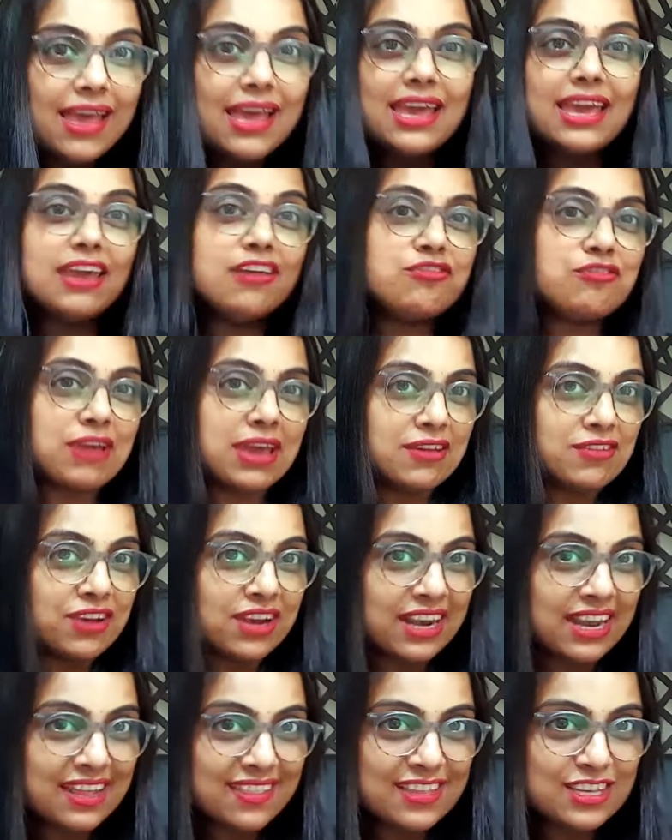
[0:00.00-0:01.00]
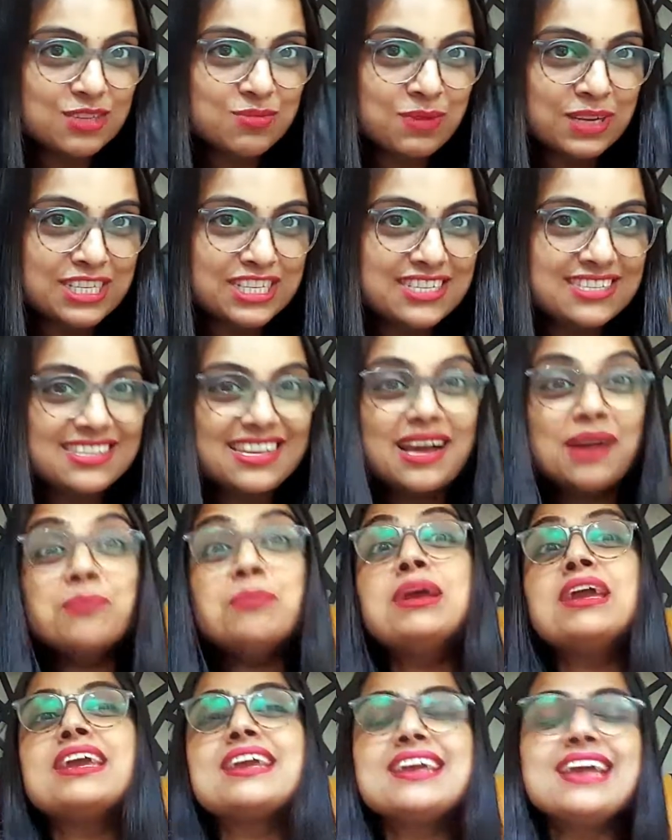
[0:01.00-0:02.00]
If every day this much is
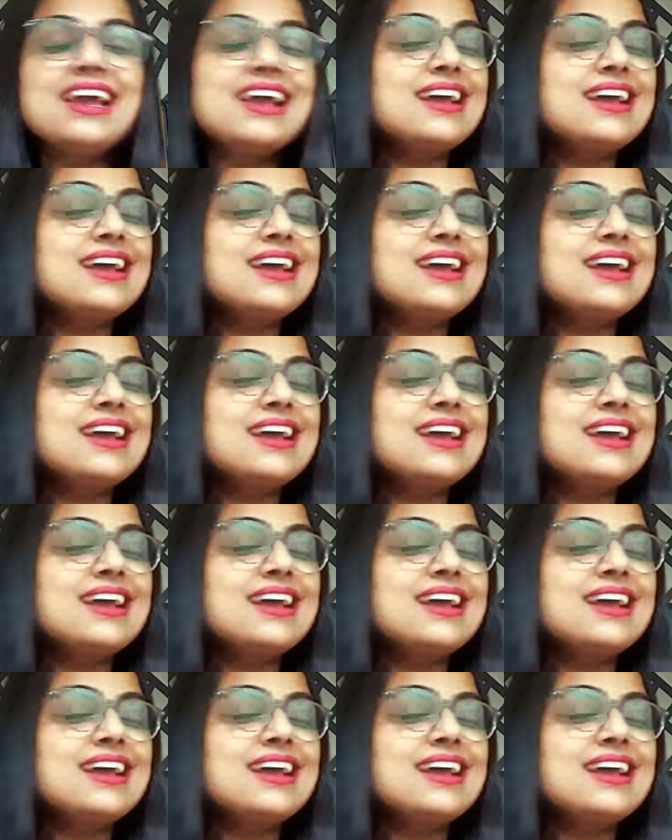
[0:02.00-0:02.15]
coming,